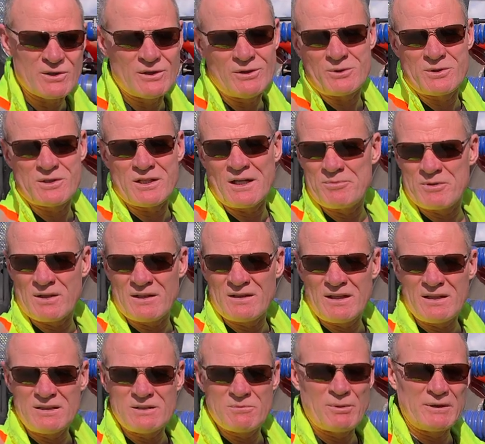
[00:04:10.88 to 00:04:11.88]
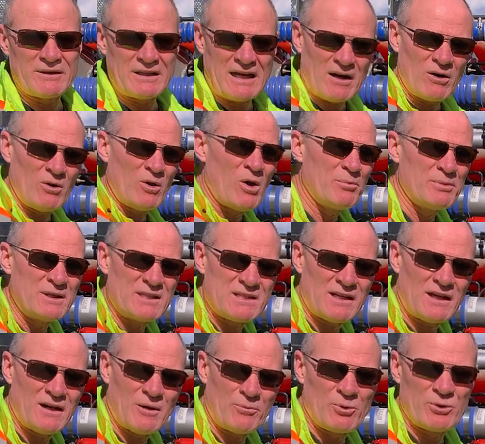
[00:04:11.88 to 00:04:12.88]
and those types of things, but that'll all be
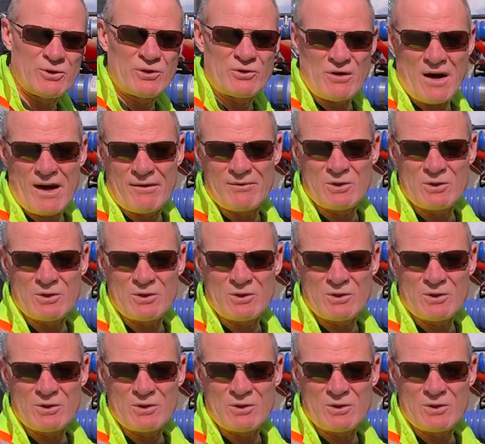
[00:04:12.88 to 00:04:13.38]
set up with the driving